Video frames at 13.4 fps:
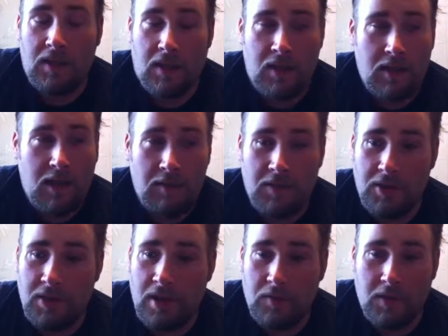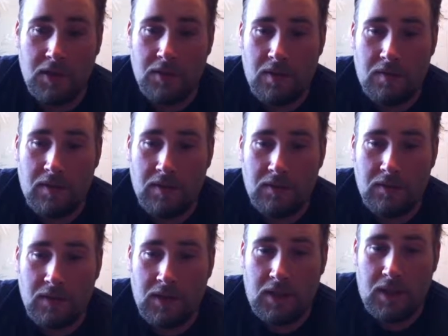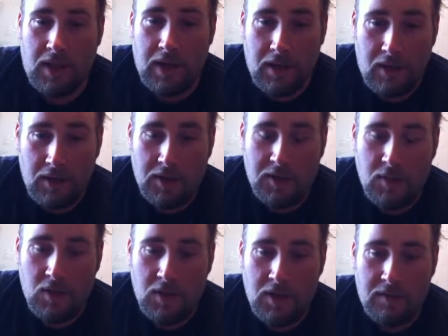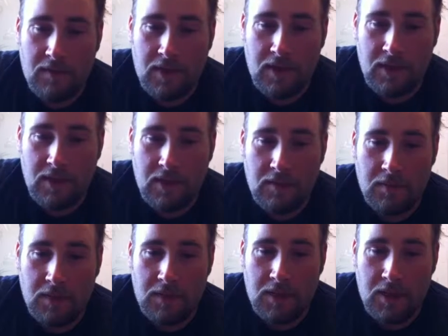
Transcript: Didn't damage the gun whatsoever. I got all the smoke in the face, and it